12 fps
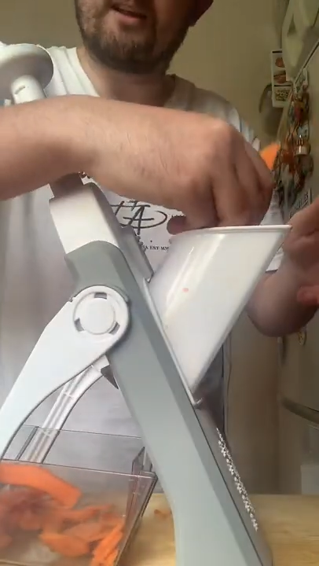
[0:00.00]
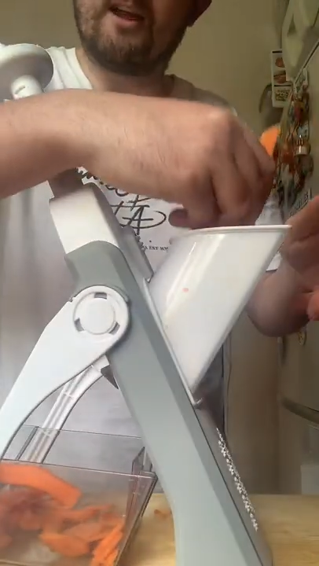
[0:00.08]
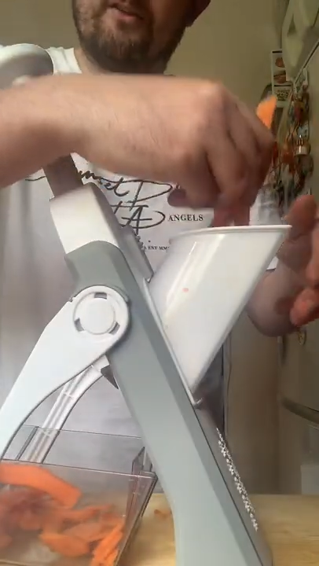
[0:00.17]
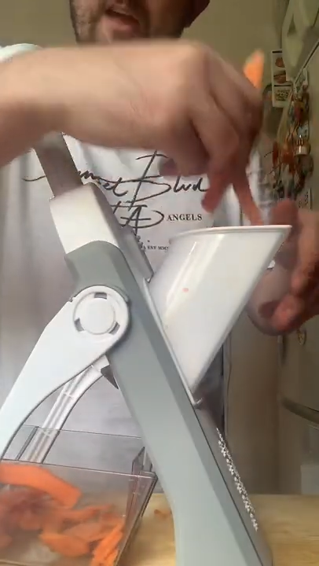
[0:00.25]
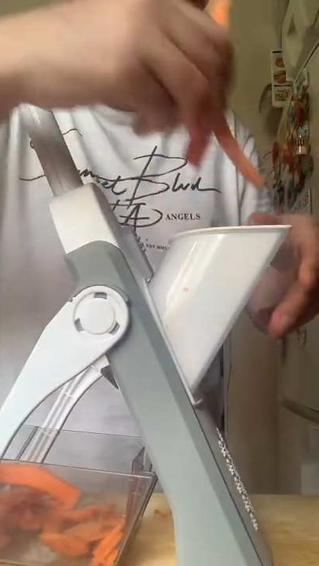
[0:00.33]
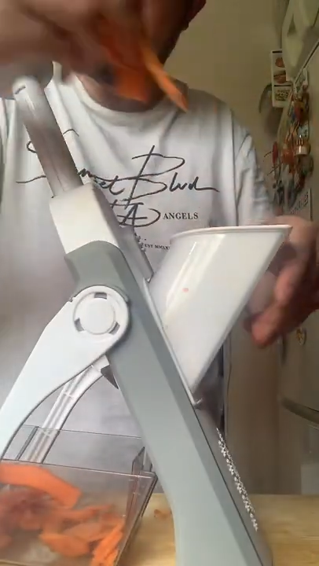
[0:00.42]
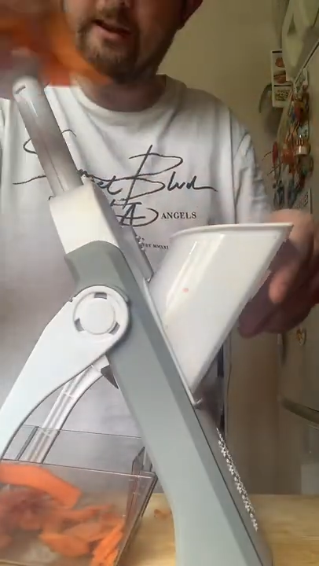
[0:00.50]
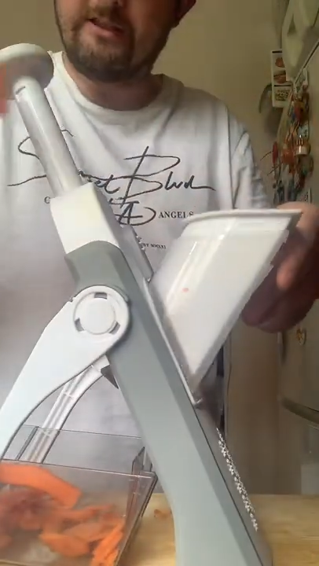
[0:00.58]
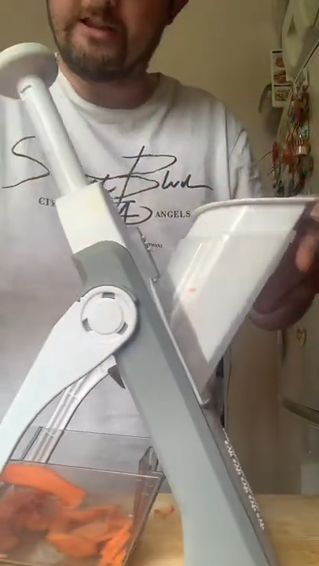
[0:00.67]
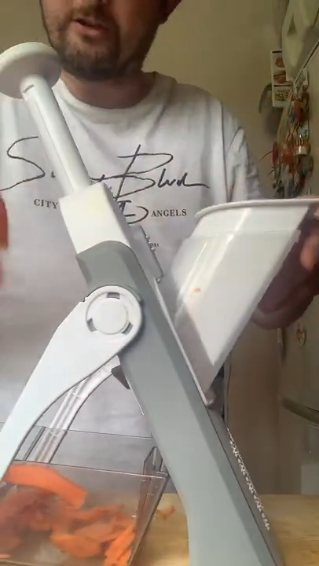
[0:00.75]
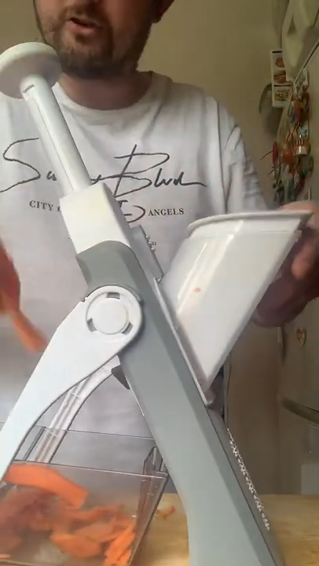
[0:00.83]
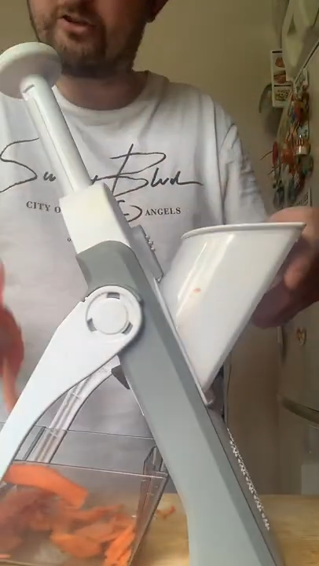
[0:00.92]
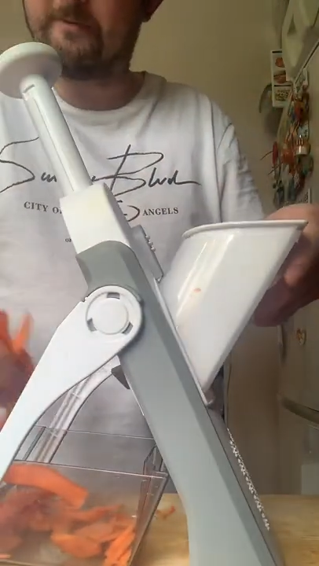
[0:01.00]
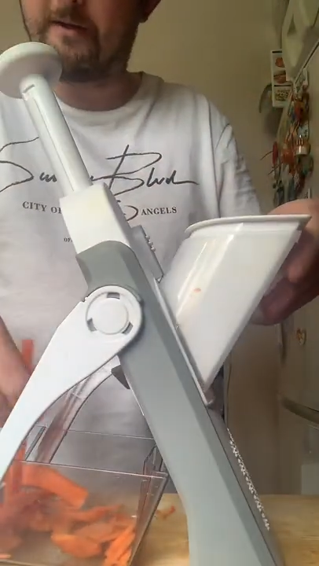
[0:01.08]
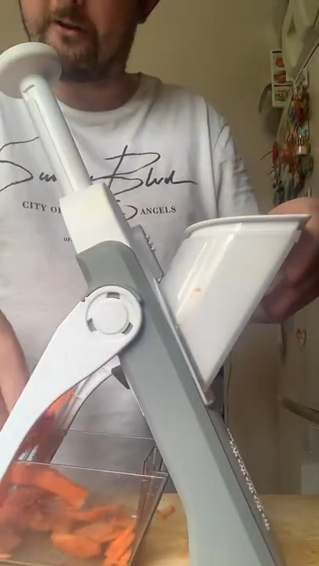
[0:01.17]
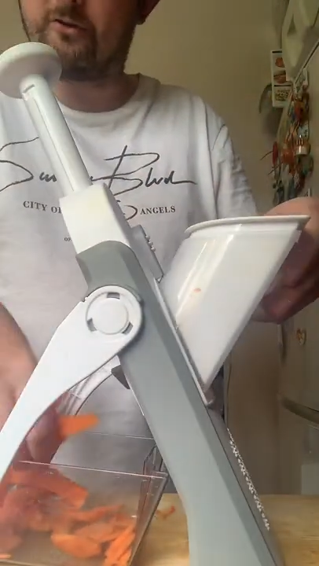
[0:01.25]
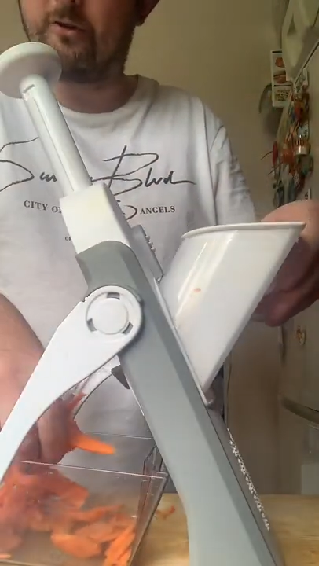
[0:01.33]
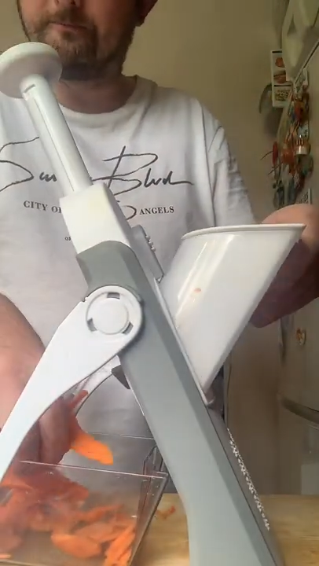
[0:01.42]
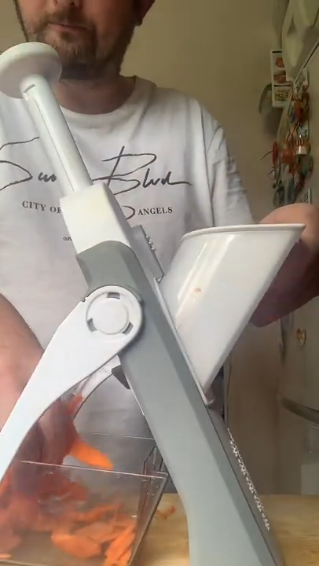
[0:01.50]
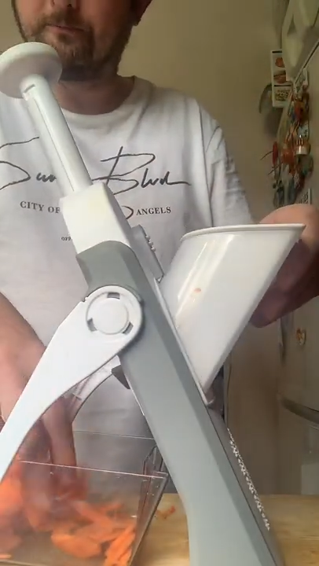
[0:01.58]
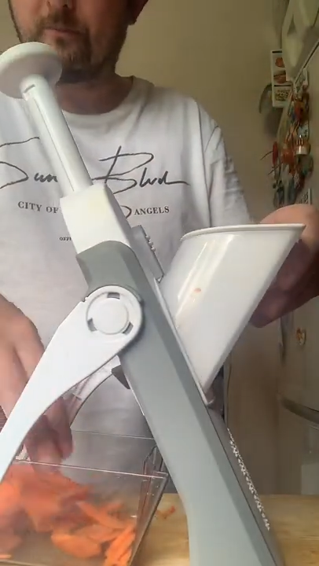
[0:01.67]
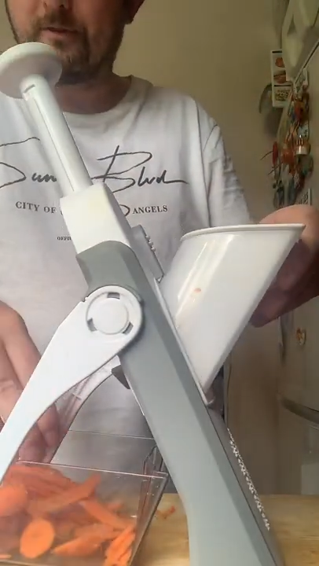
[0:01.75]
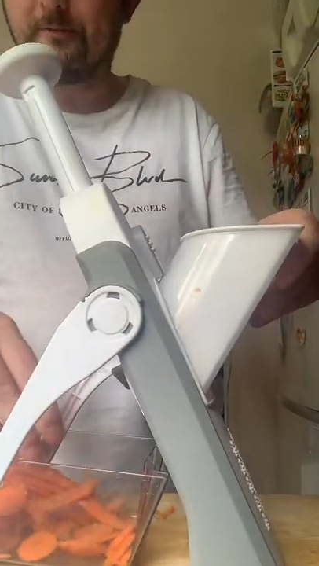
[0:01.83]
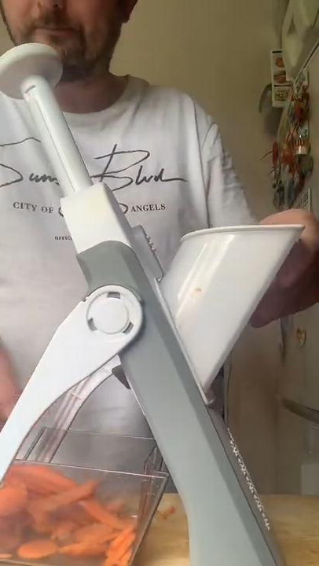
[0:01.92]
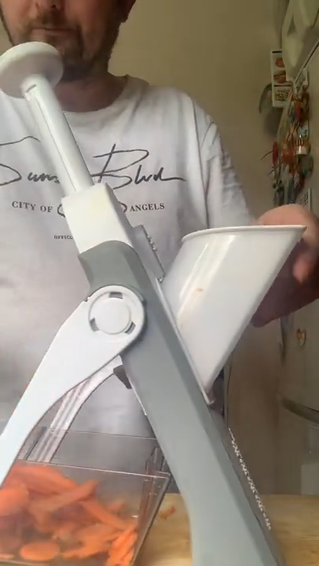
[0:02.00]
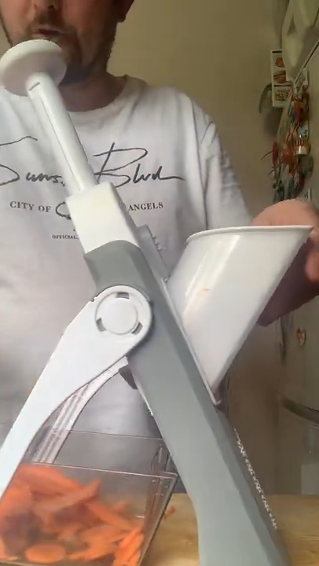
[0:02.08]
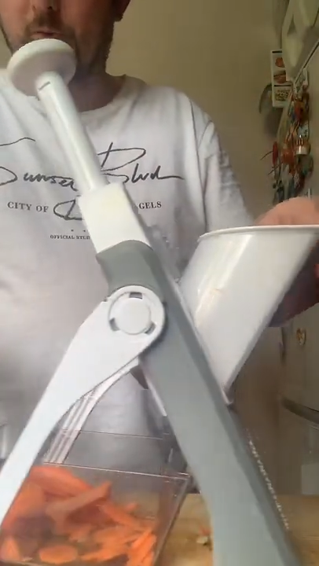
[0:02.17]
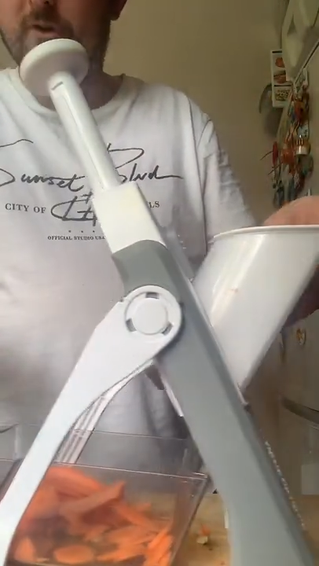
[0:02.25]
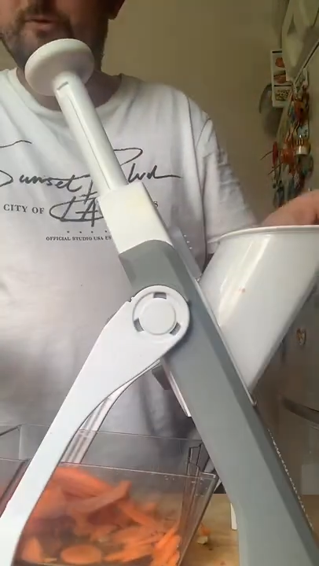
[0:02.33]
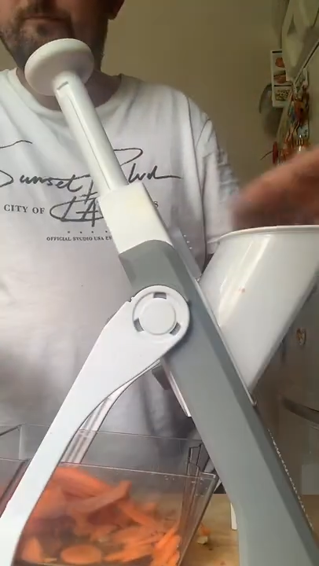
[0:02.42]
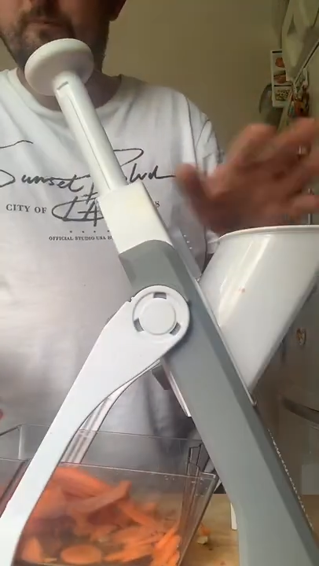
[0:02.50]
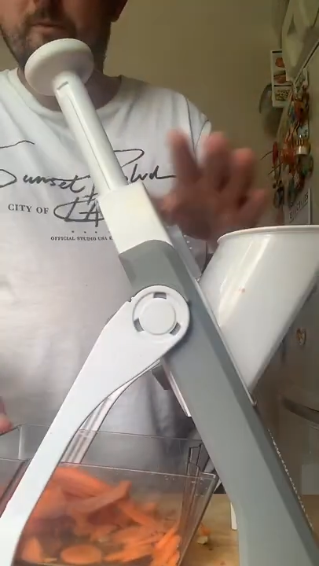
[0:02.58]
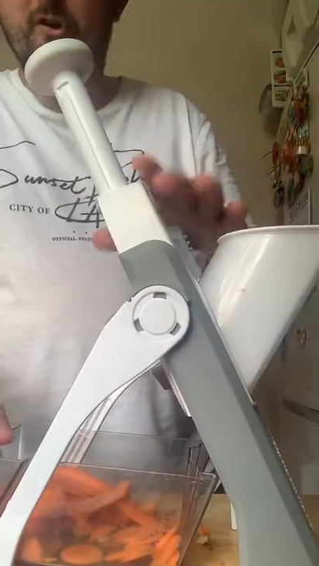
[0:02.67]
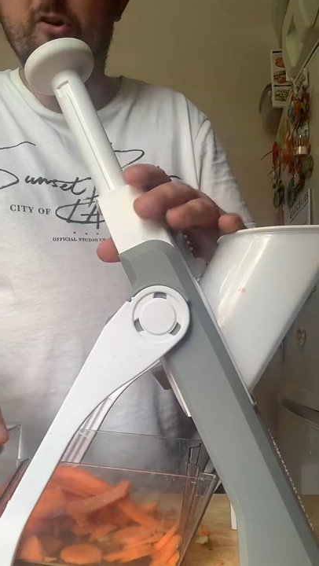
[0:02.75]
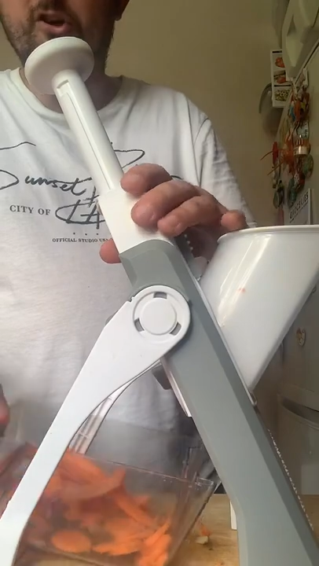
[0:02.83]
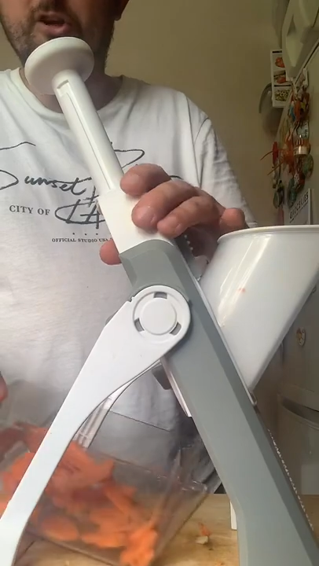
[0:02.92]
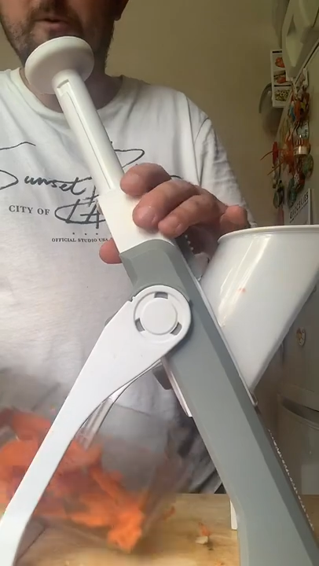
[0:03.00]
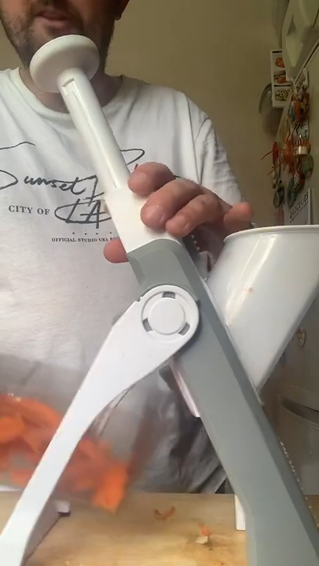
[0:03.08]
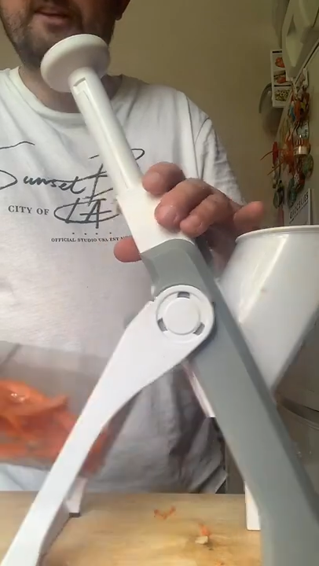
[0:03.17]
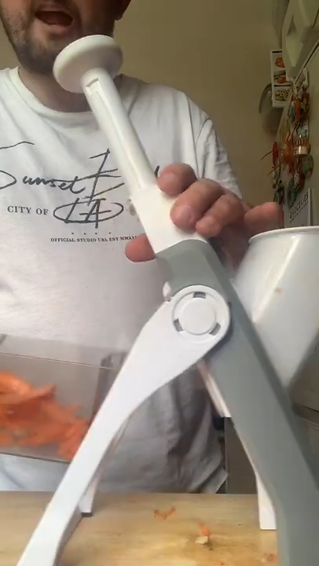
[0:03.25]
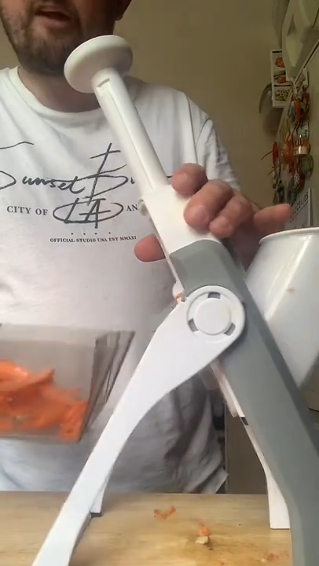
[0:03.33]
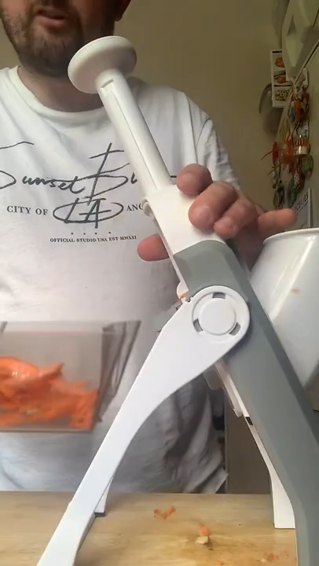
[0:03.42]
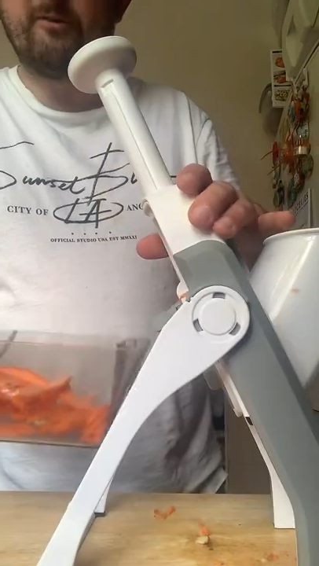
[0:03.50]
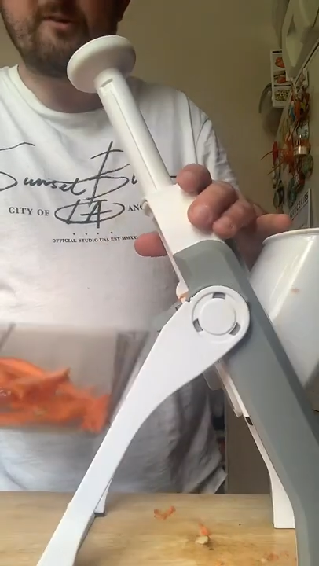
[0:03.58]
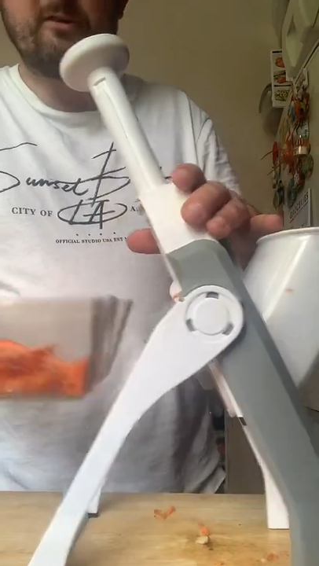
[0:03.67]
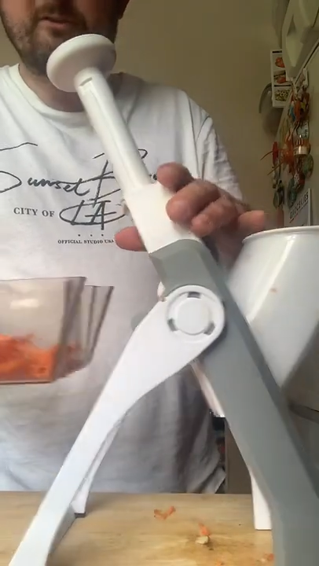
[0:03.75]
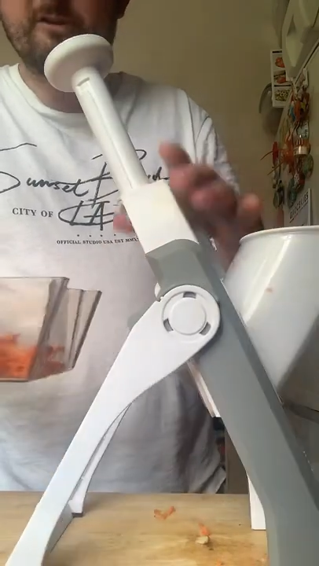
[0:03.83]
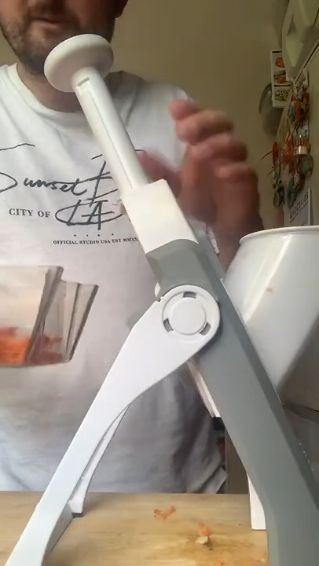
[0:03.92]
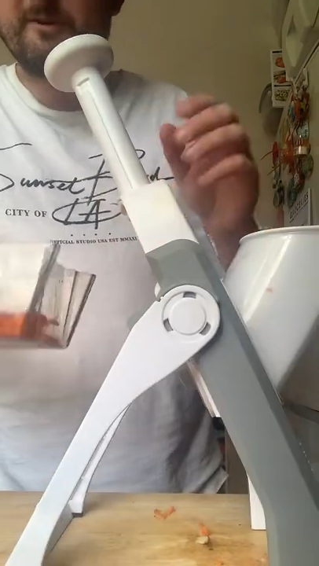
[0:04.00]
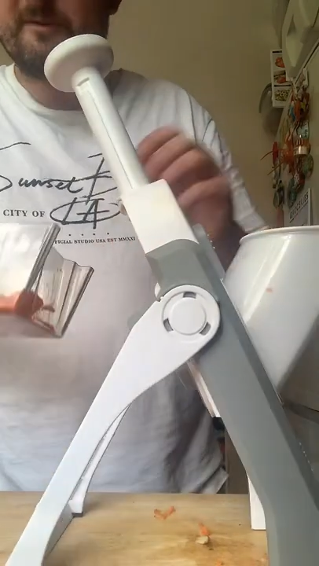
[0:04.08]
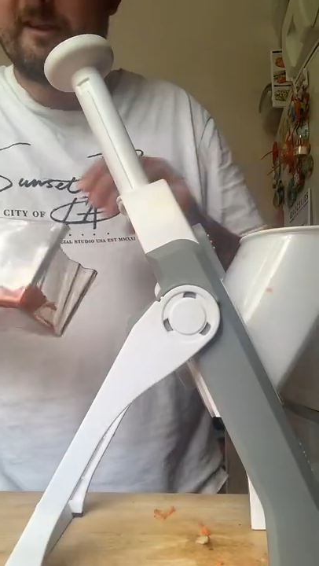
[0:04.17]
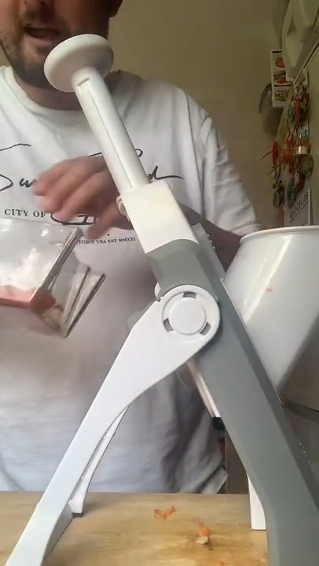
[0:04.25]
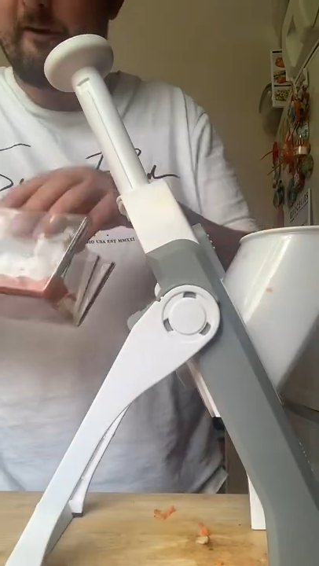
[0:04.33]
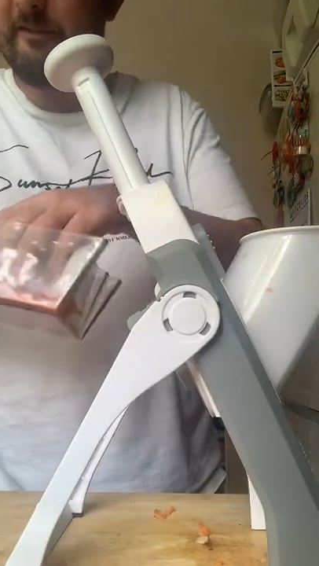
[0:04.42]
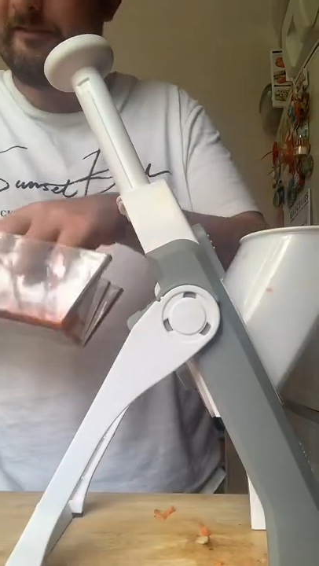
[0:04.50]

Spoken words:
No face is visible, so there are no lips to read.